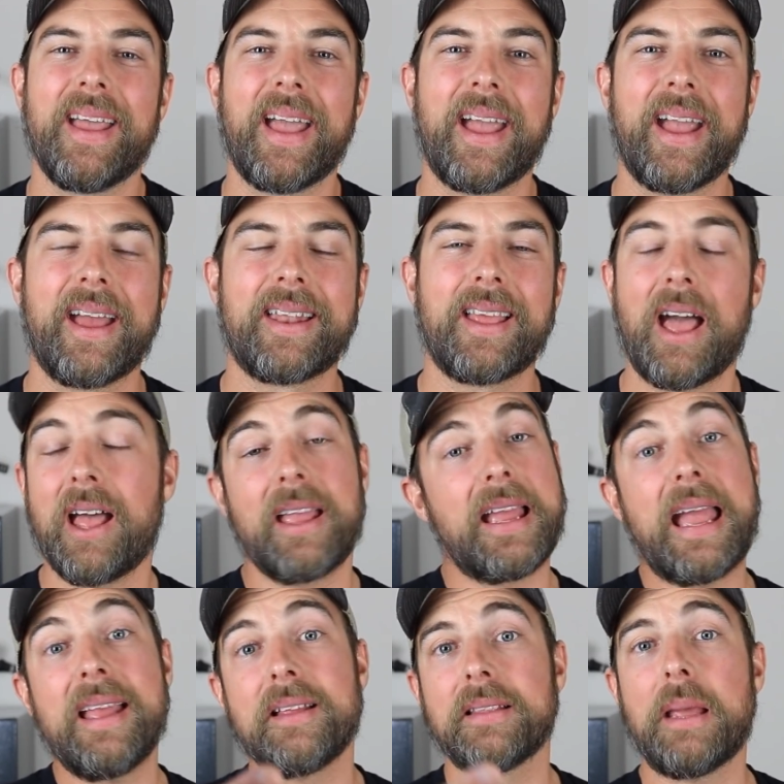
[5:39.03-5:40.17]
And
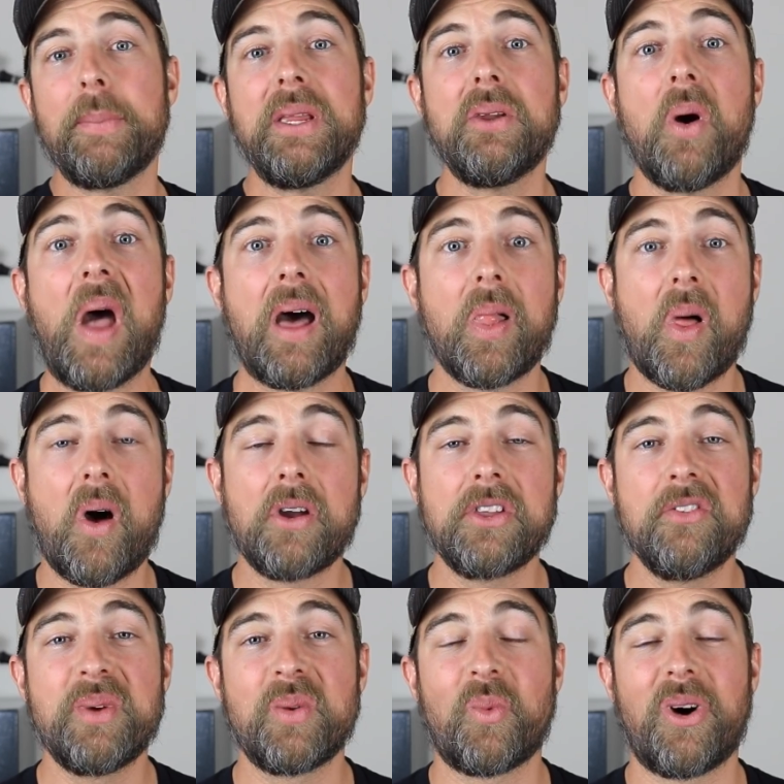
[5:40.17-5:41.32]
hey, let me know how long
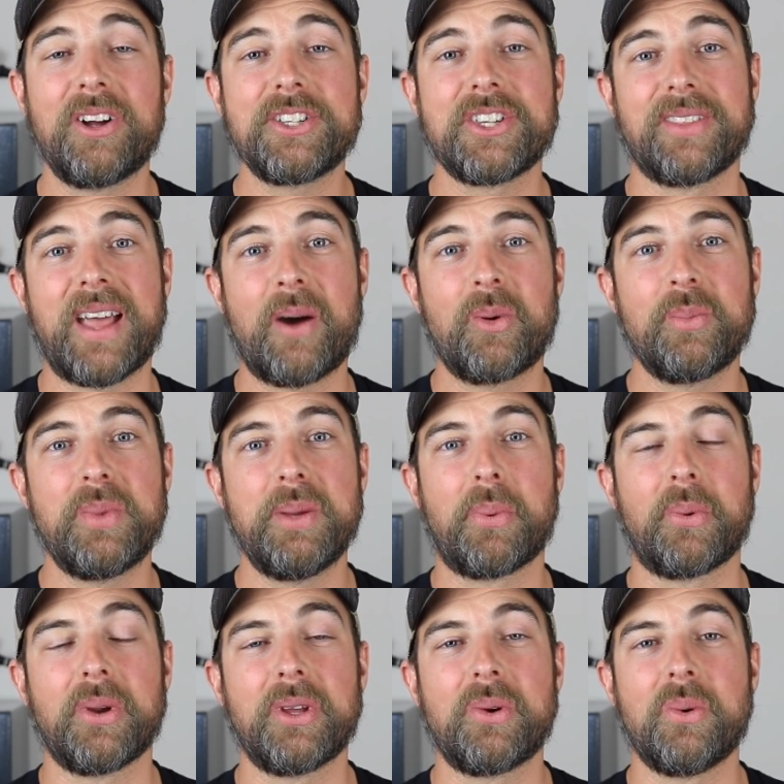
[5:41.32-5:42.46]
you've been watching. That would be
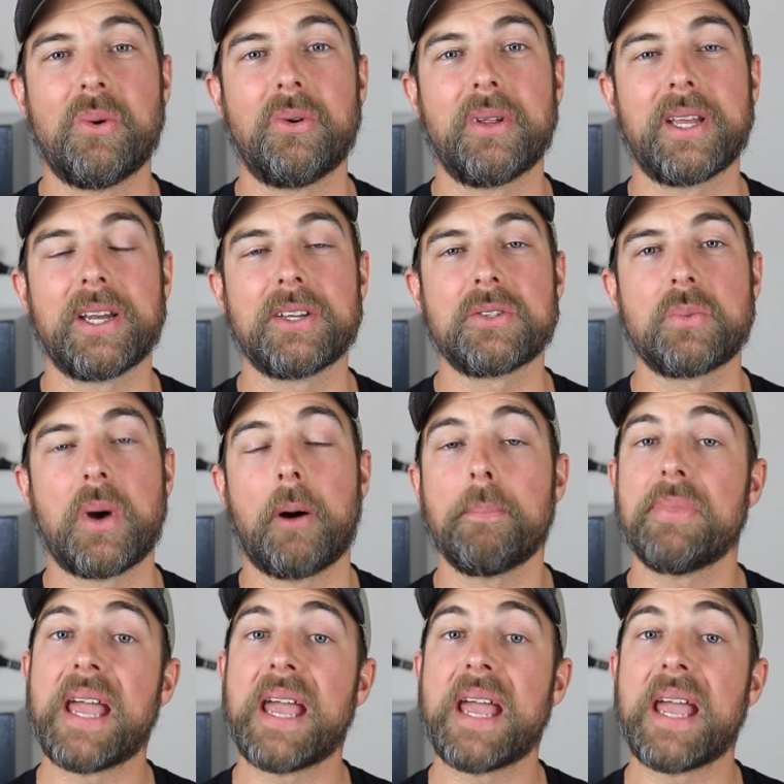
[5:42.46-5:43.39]
pretty cool as well.